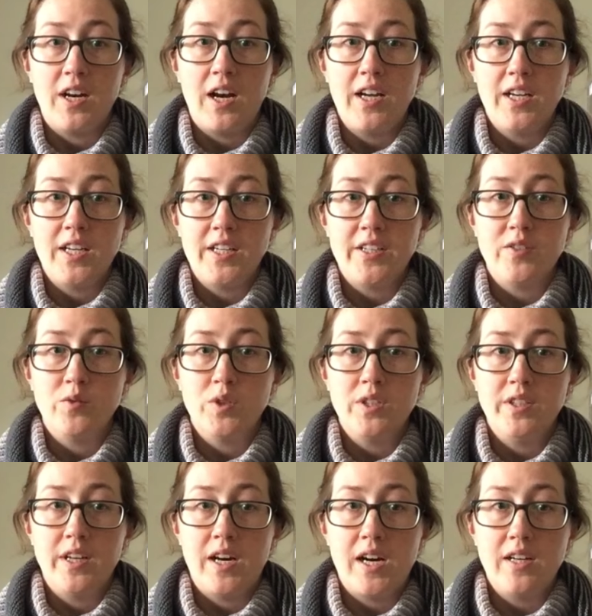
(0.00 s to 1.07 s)
I would
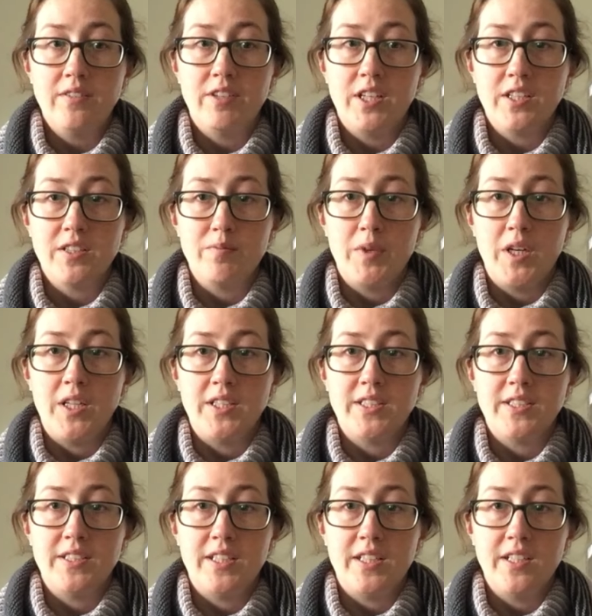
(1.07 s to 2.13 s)
not recommend
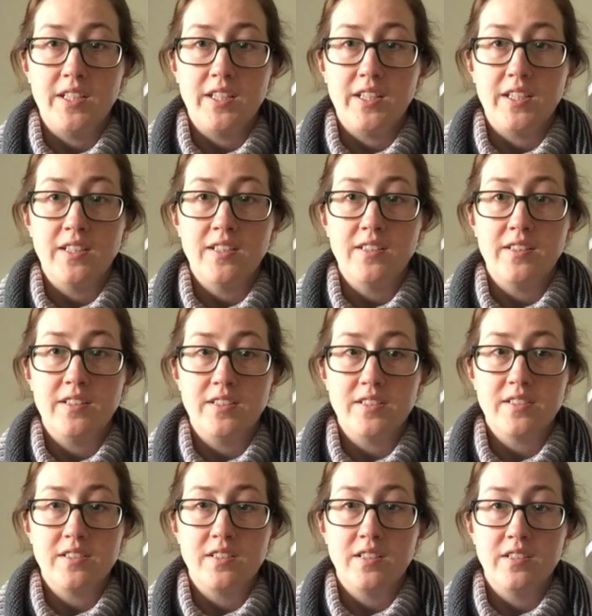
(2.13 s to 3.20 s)
knitting
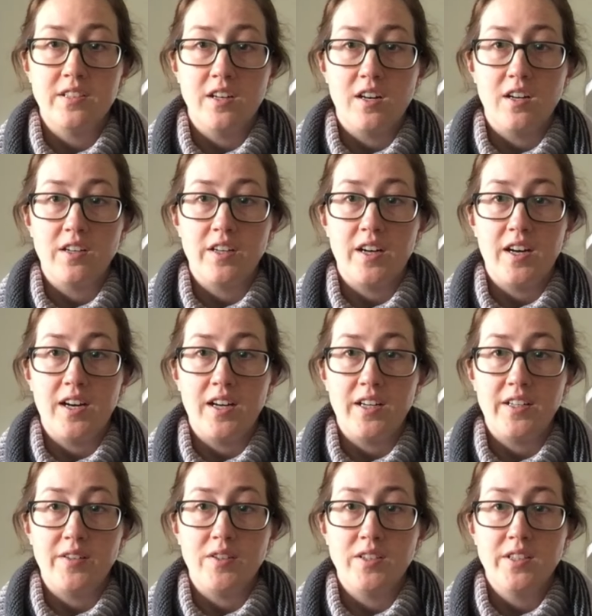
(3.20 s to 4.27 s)
this yarn
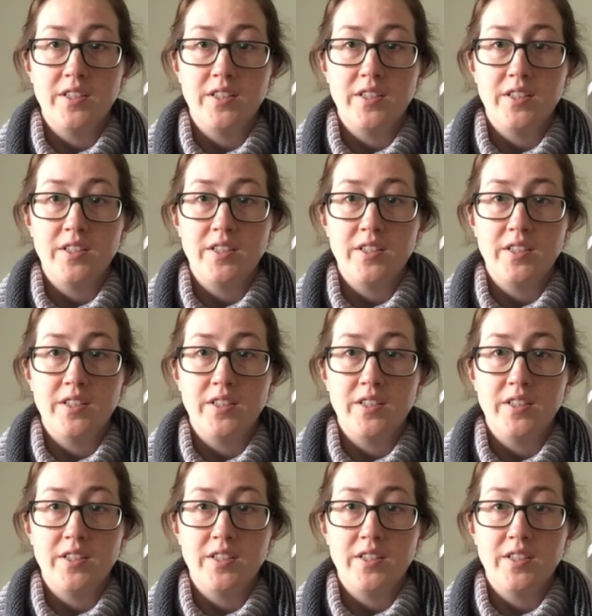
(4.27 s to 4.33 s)
on